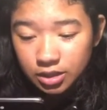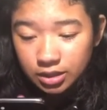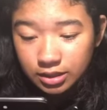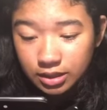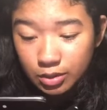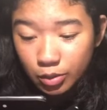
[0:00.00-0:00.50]
You
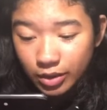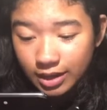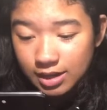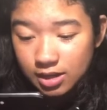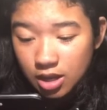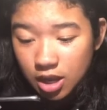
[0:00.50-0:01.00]
see?
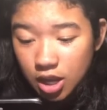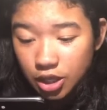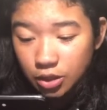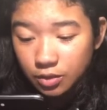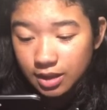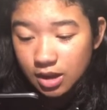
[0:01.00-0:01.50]
Waiting.
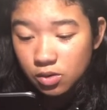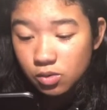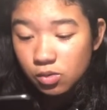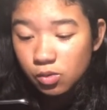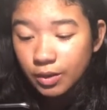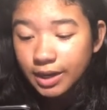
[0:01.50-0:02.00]
You now
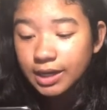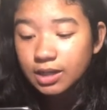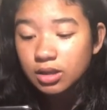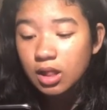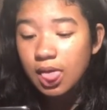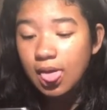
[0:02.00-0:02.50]
waiting.